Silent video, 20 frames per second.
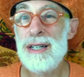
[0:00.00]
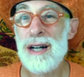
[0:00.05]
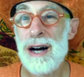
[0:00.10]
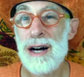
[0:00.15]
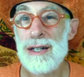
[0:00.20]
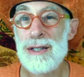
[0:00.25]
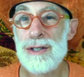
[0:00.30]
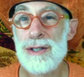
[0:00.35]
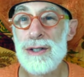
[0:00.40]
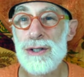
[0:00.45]

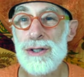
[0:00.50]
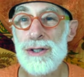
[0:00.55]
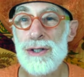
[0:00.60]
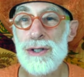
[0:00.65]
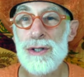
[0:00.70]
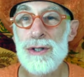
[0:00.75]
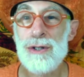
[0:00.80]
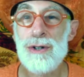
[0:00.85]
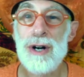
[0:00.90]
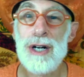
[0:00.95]

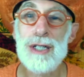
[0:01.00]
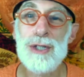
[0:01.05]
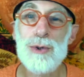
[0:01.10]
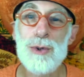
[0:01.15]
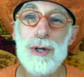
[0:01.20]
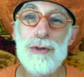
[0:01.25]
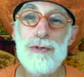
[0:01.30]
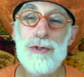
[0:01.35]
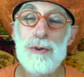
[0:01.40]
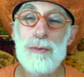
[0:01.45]
doctors
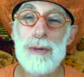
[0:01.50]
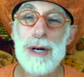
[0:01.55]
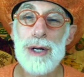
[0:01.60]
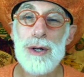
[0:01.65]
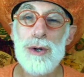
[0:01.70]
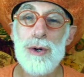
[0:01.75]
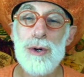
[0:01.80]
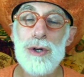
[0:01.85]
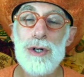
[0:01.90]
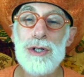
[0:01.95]
graduate from my
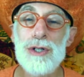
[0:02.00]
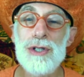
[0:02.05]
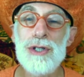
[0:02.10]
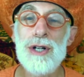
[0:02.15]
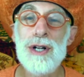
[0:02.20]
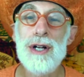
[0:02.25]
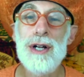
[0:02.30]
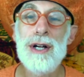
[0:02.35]
course,